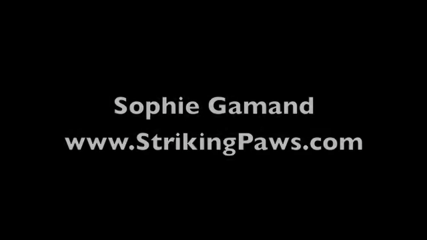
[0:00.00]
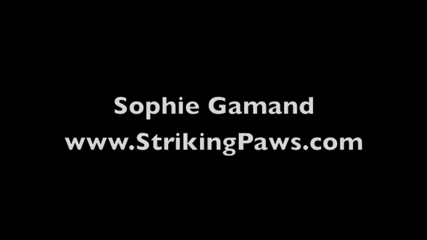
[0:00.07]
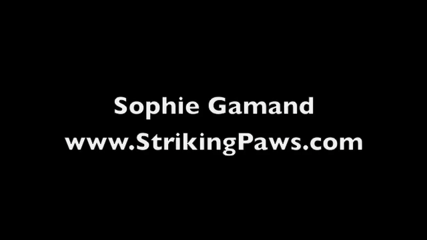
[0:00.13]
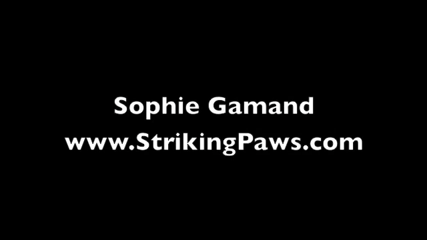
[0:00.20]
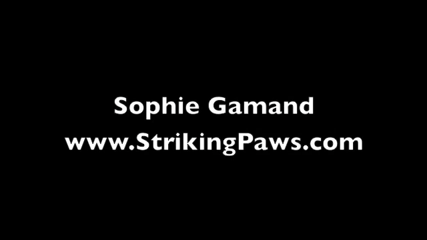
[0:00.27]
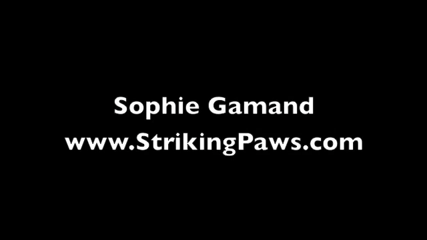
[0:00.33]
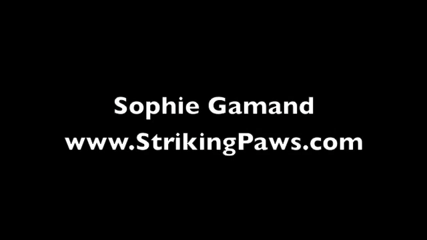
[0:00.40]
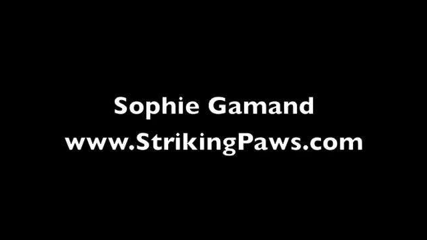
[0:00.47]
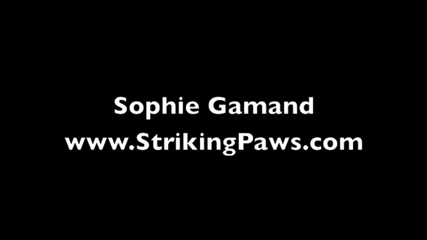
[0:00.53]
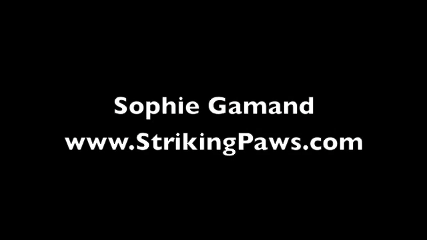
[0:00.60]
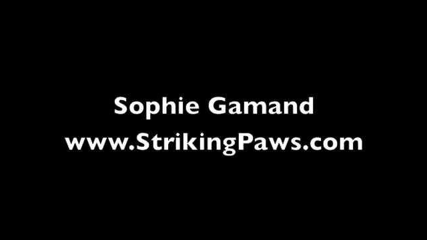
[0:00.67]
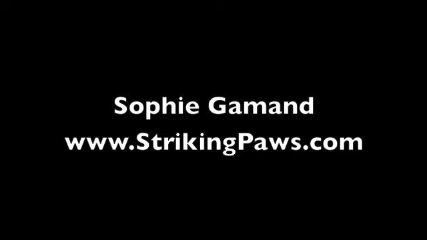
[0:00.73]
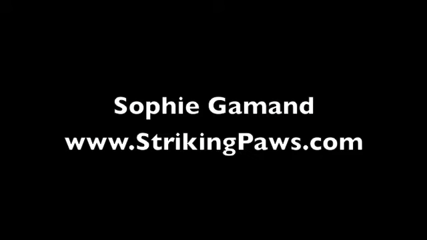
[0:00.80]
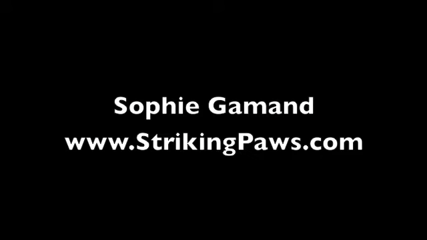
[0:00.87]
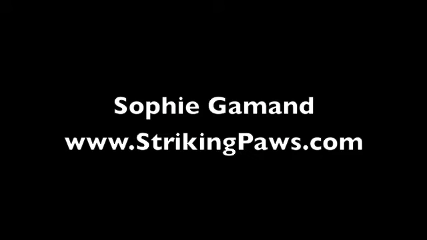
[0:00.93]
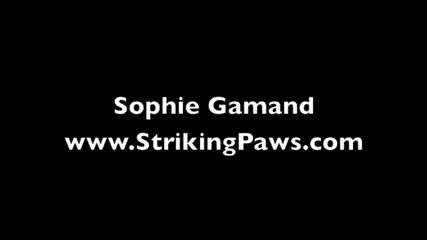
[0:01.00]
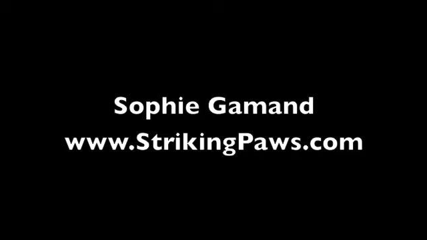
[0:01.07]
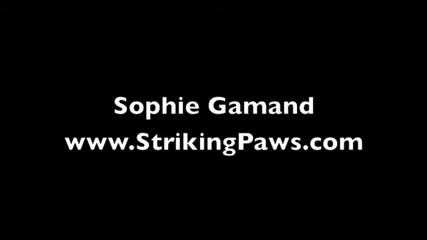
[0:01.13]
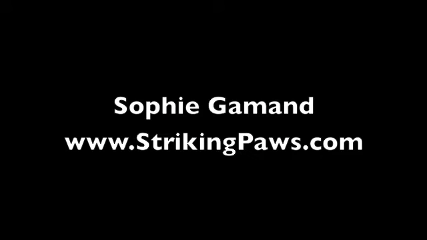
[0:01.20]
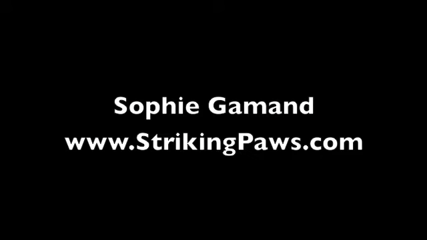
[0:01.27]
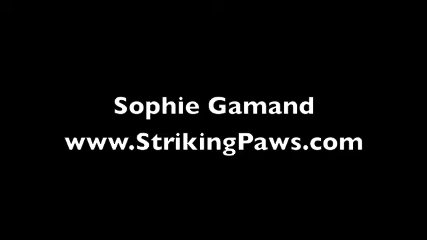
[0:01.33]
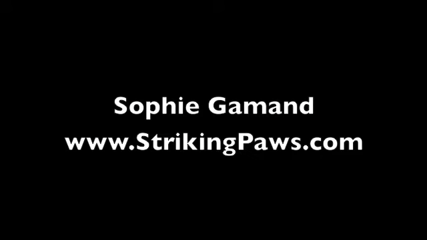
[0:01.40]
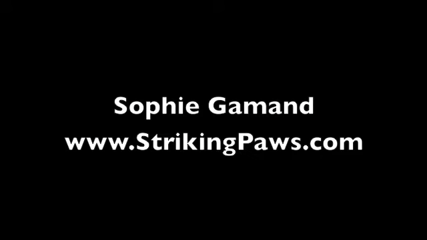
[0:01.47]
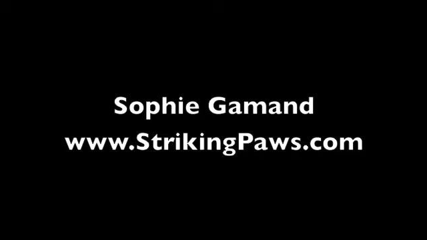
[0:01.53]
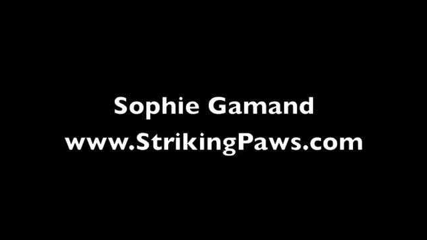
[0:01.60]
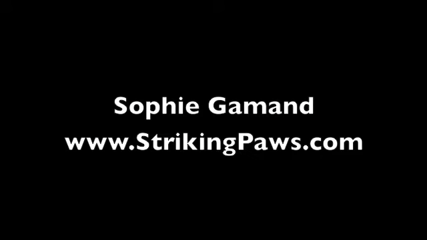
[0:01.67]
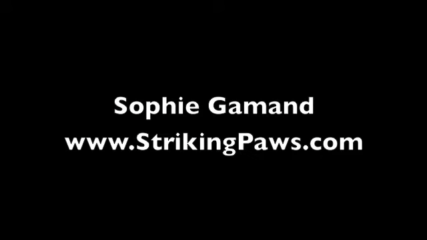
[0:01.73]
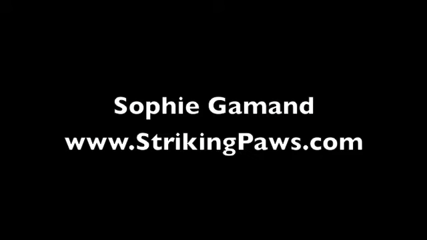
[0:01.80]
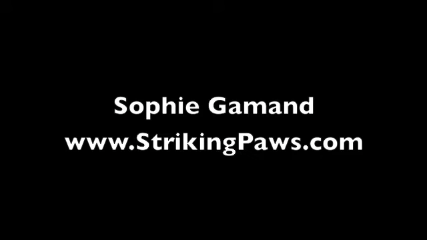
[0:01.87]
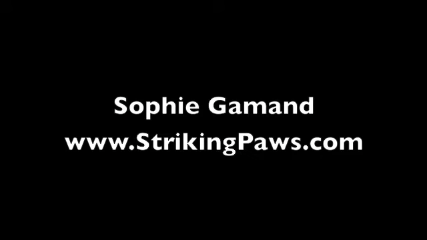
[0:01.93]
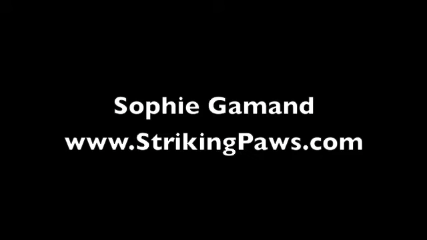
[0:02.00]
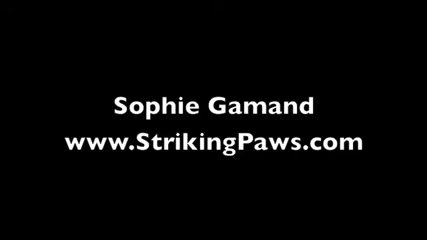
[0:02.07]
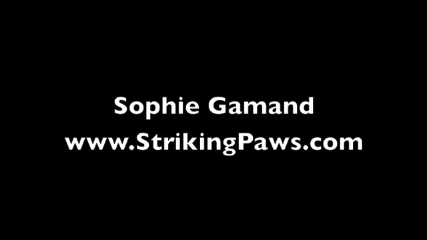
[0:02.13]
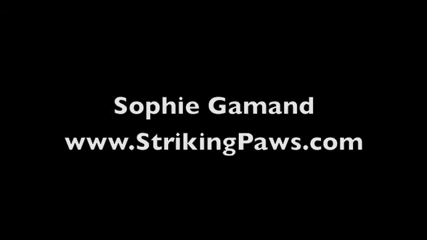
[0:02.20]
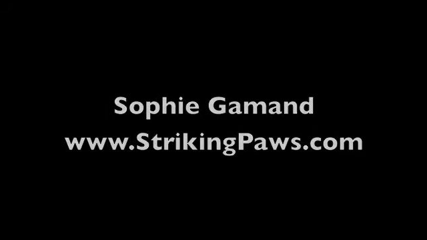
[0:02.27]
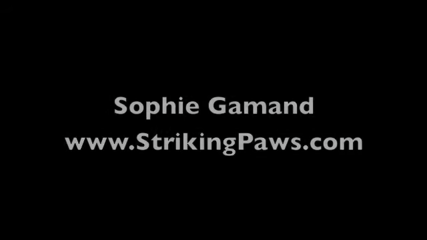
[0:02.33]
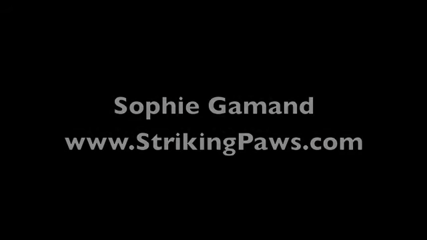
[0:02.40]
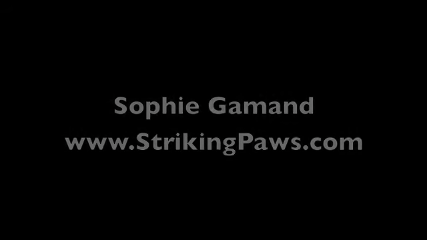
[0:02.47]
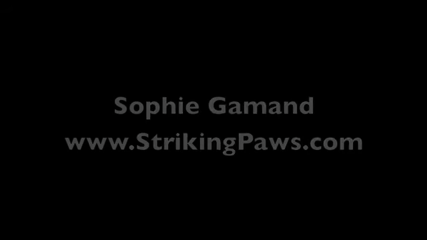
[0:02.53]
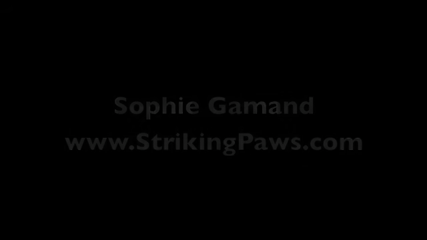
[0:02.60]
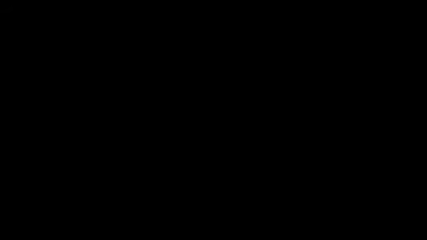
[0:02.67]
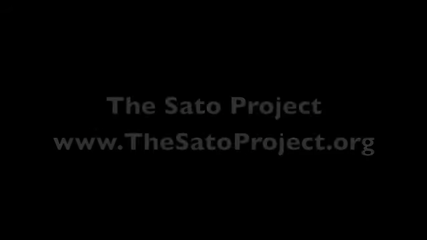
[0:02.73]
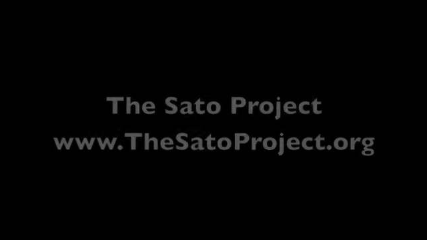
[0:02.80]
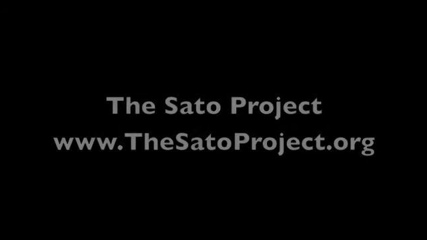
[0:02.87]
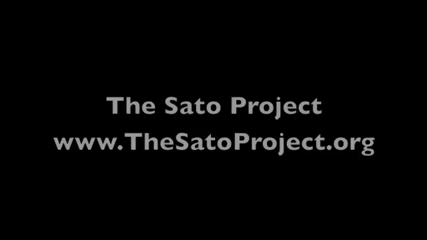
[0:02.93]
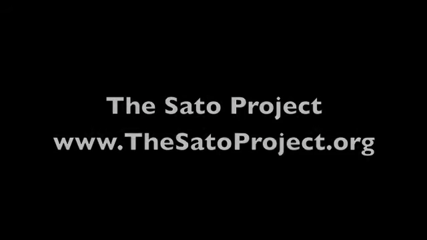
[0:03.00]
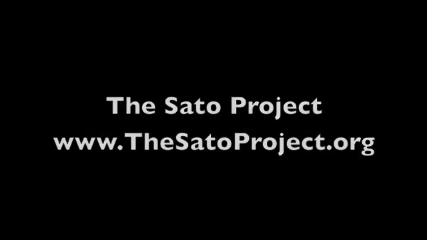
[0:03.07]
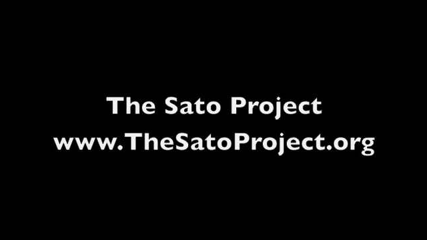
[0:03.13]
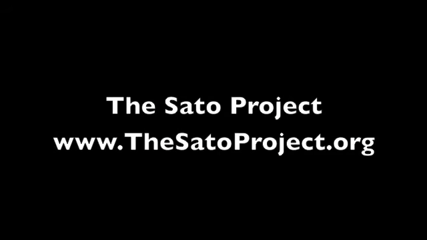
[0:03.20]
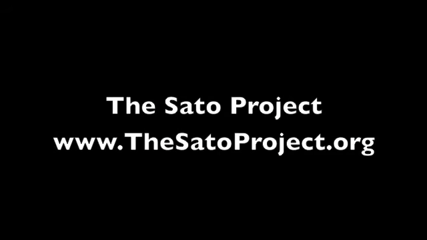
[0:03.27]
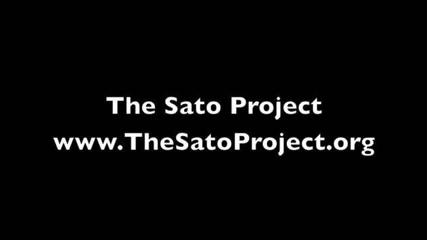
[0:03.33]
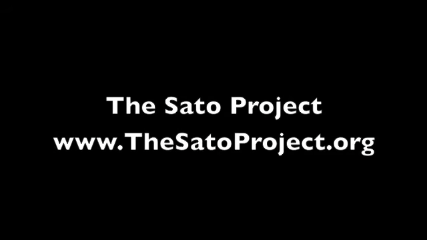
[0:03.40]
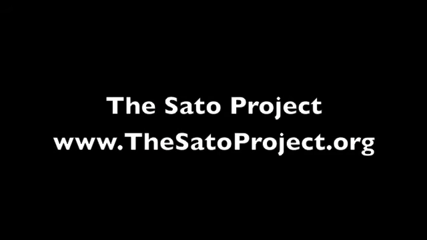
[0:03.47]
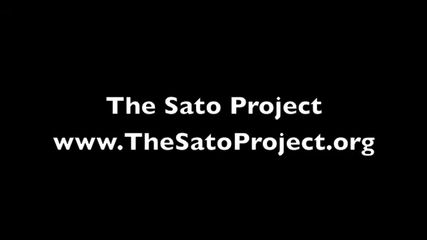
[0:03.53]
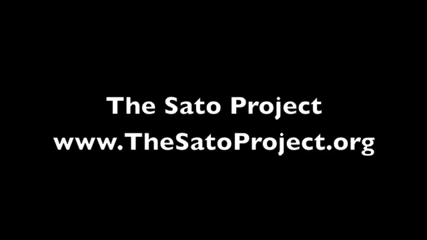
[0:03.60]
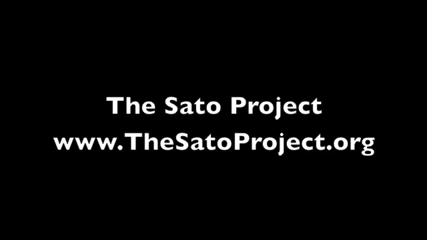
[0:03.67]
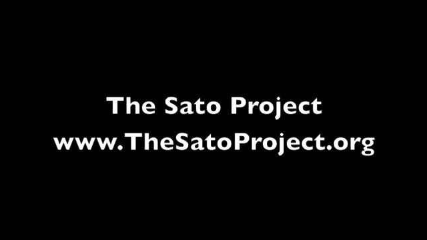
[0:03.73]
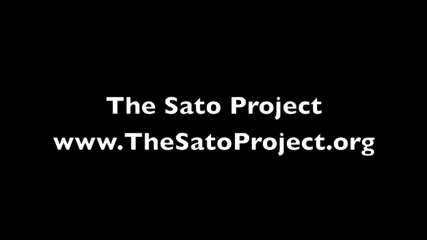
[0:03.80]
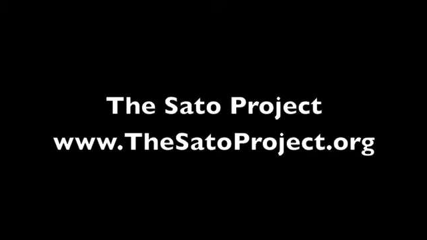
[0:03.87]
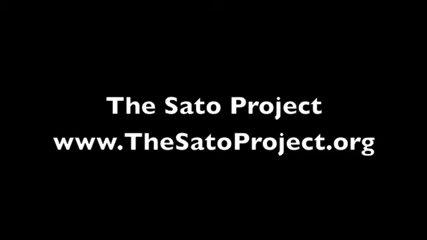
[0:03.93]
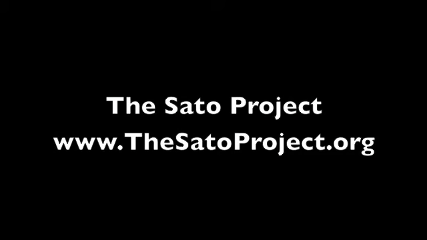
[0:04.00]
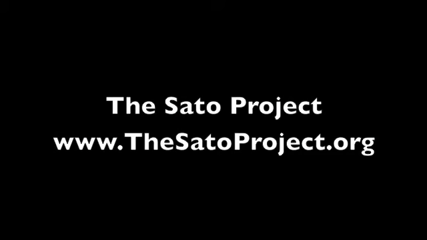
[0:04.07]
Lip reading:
[unreadable: no face in view]